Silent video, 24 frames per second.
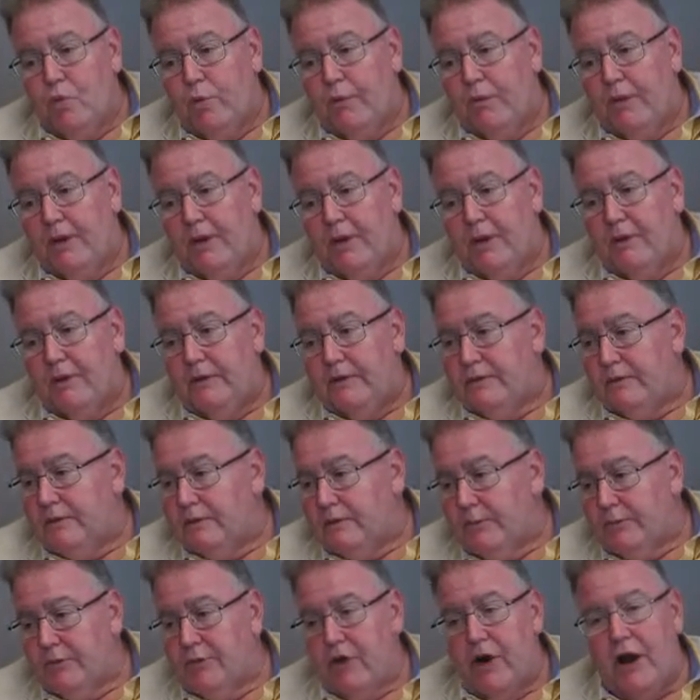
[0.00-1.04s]
be
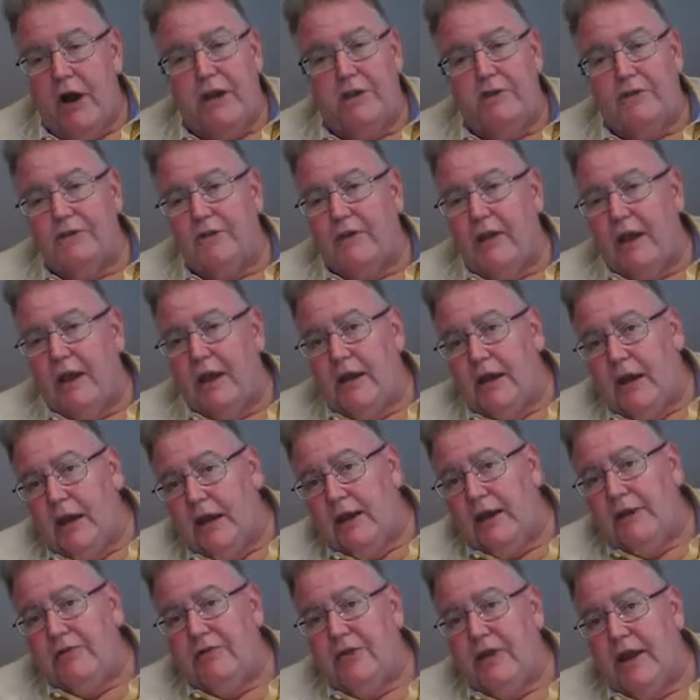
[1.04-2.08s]
surprised that
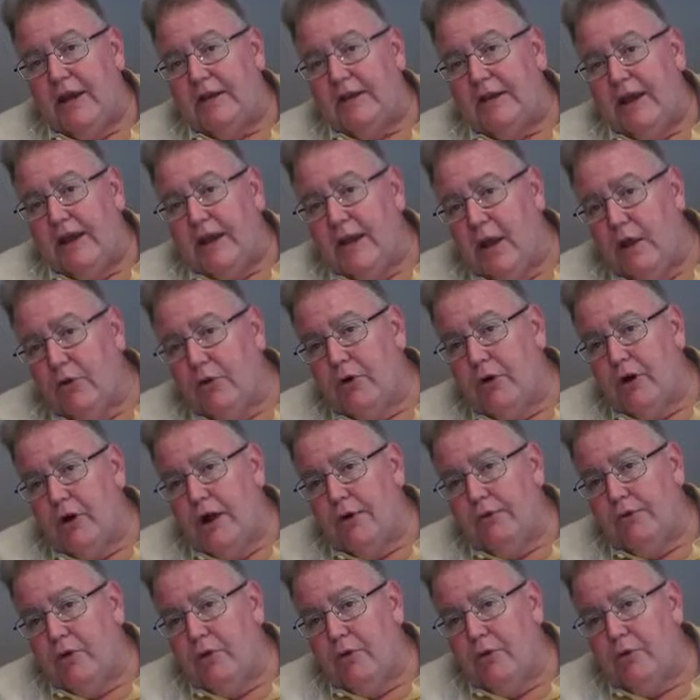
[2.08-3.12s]
even at that lower
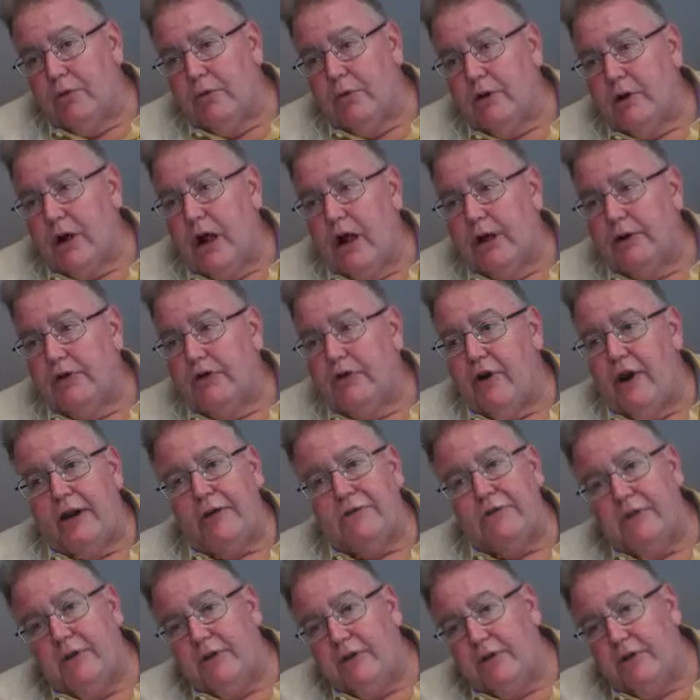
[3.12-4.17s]
level, the
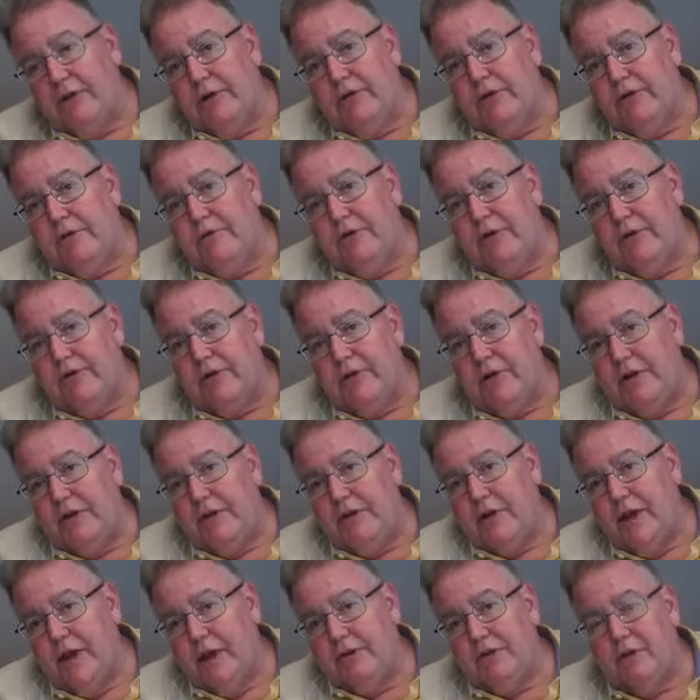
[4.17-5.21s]
contracts under
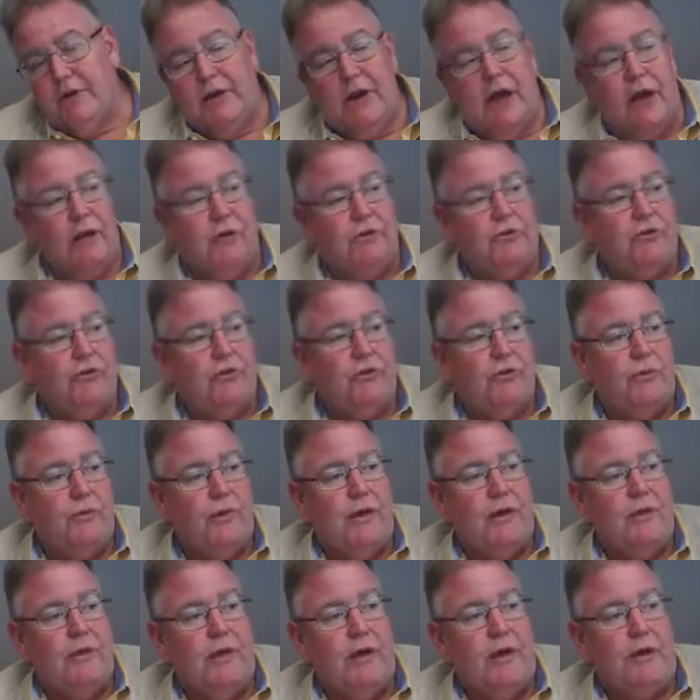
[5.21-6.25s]
$15,000 or
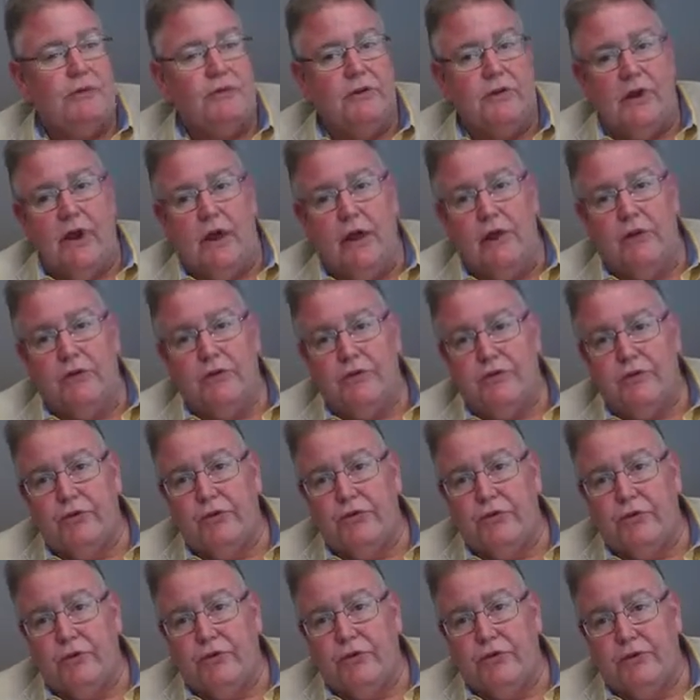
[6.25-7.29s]
$20,000 for
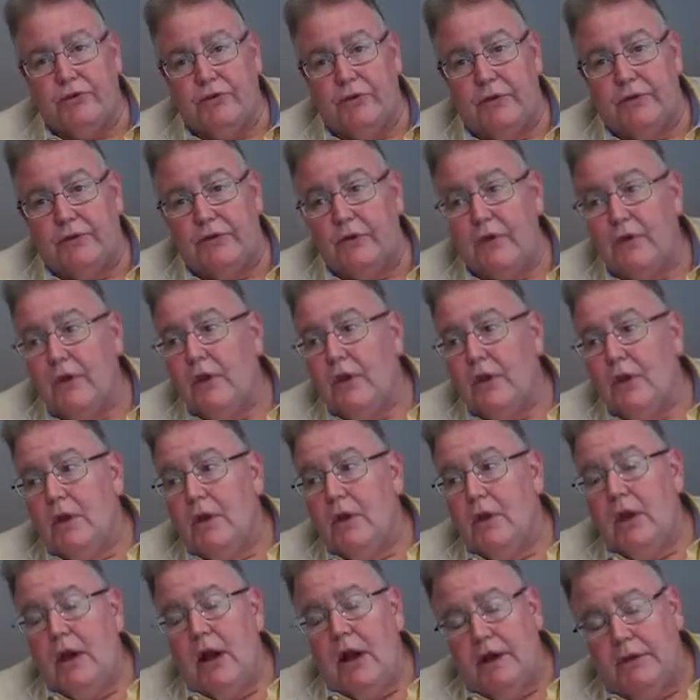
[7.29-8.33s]
services,
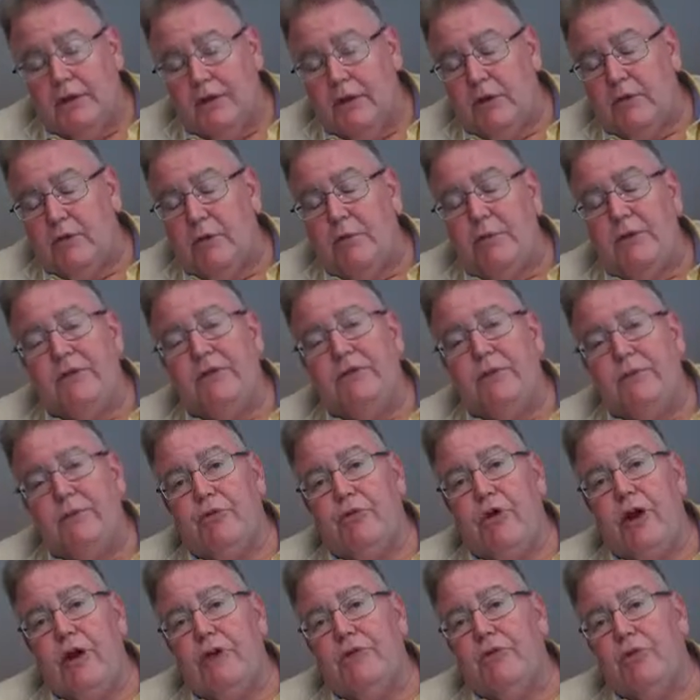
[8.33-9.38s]
I think we'll be
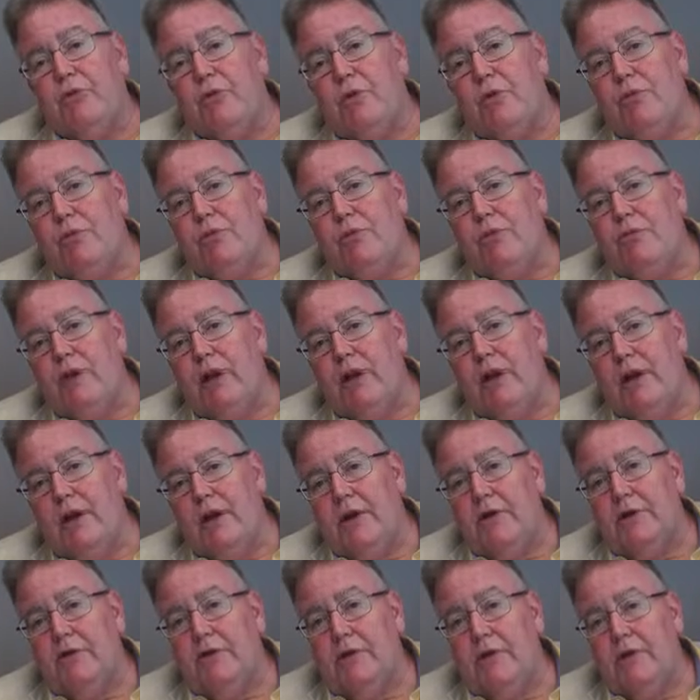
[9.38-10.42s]
surprised in what we find
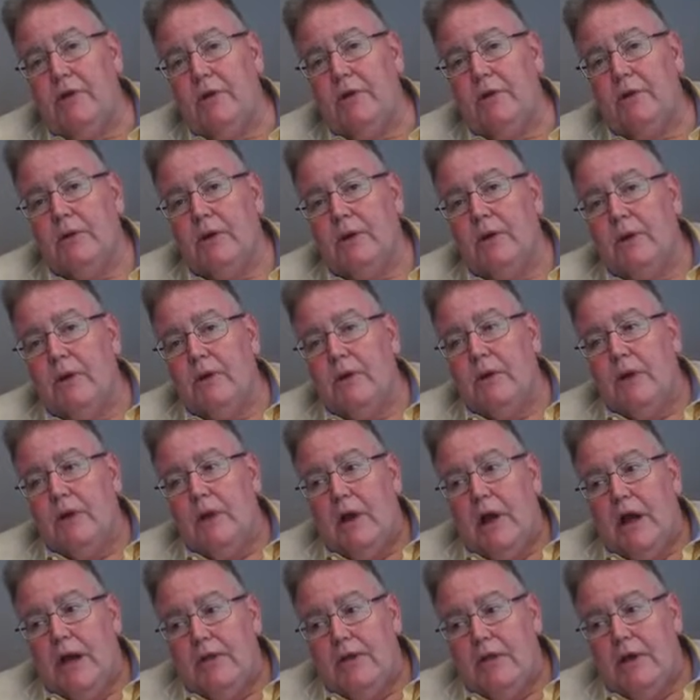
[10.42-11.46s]
there too.
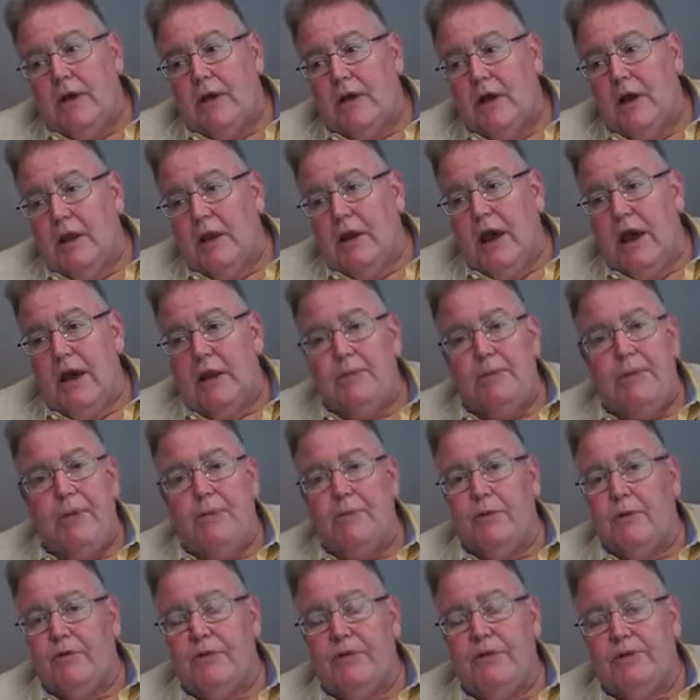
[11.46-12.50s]
Mm-hmm. I think a lot of
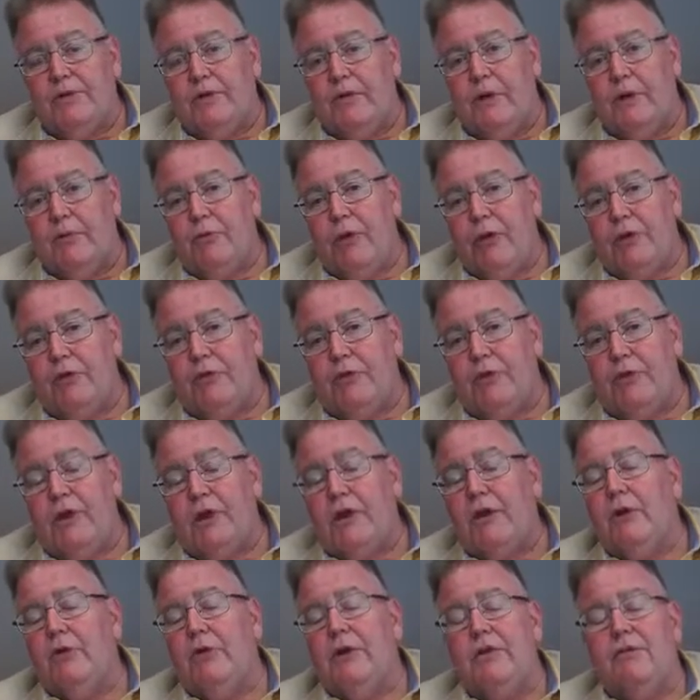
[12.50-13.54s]
people just aren't registered.
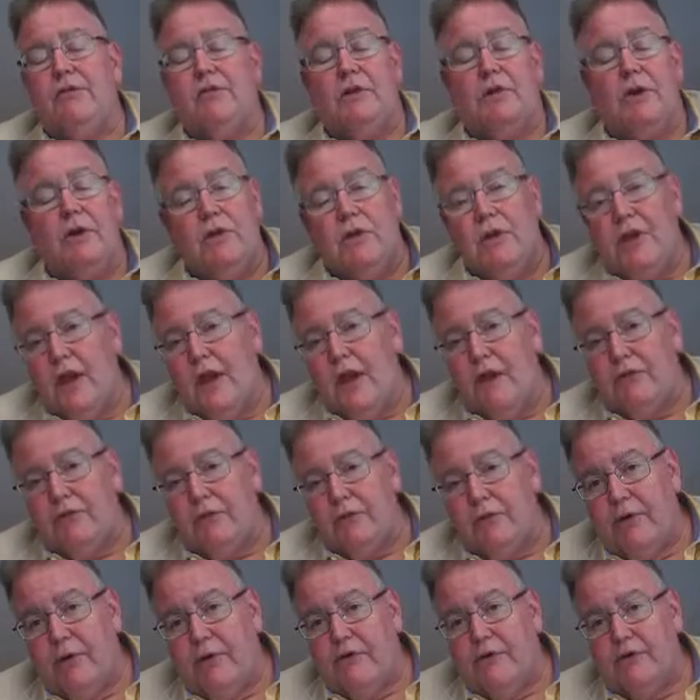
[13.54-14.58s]
They don't even know they have
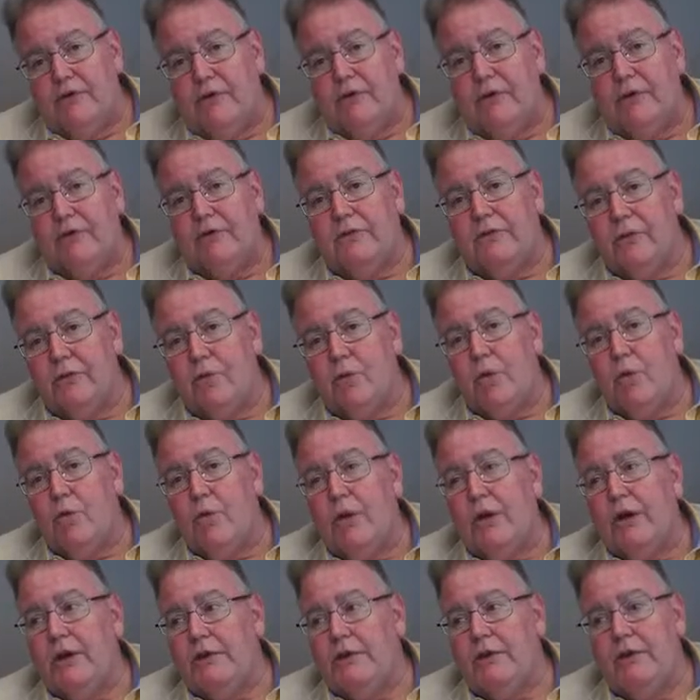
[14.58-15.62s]
to register. So we
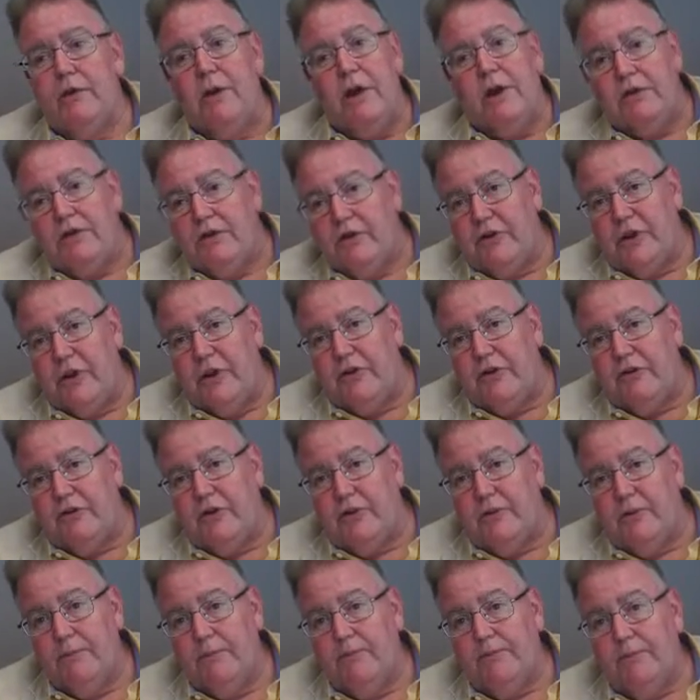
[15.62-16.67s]
want to do
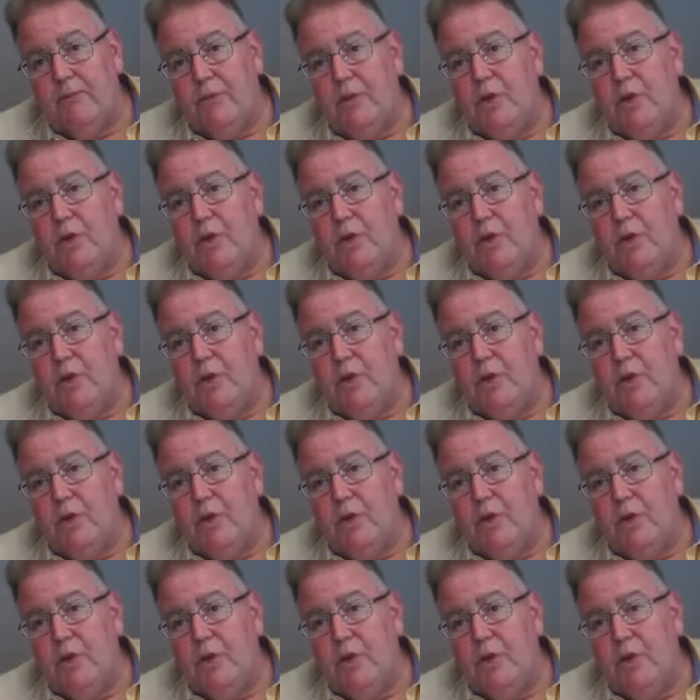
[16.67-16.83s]
education.